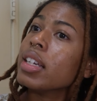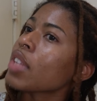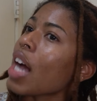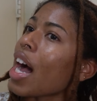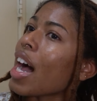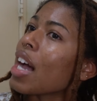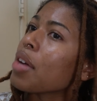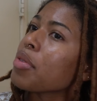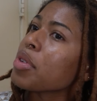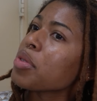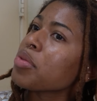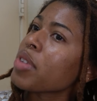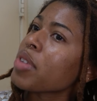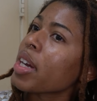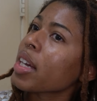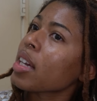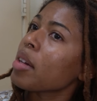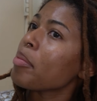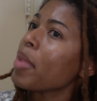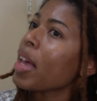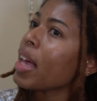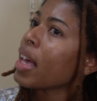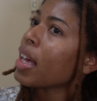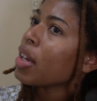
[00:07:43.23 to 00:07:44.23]
I would
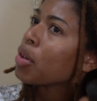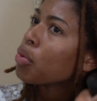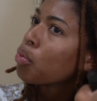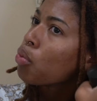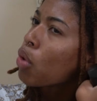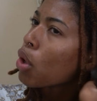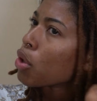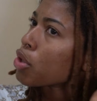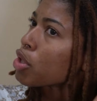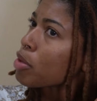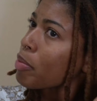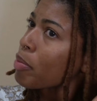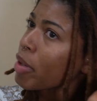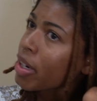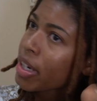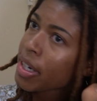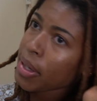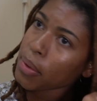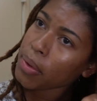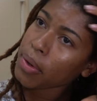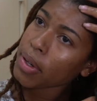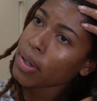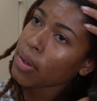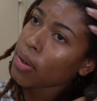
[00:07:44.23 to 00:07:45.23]
recommend rosemary
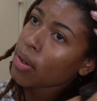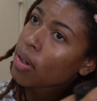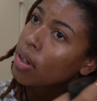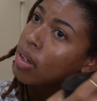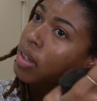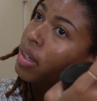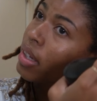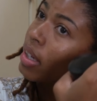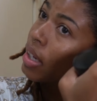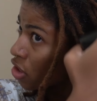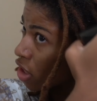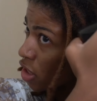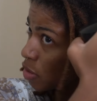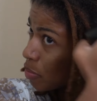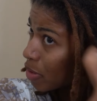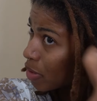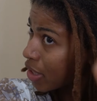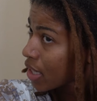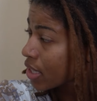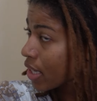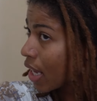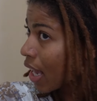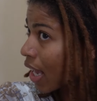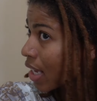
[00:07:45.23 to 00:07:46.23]
oil, just
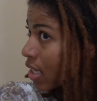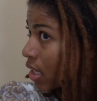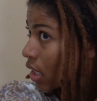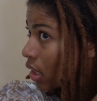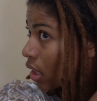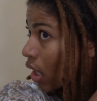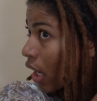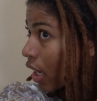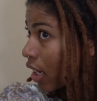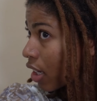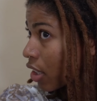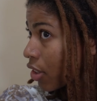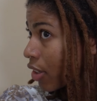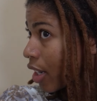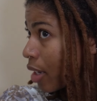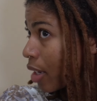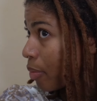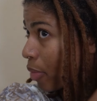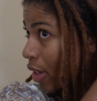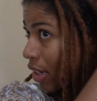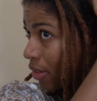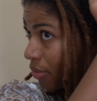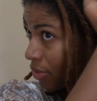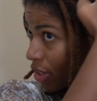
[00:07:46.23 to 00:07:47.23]
because it has a lot of great
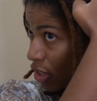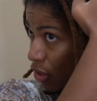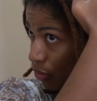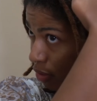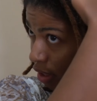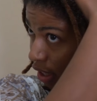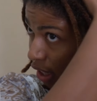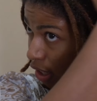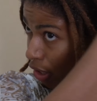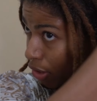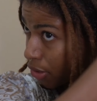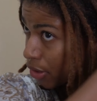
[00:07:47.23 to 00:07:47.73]
benefits for hair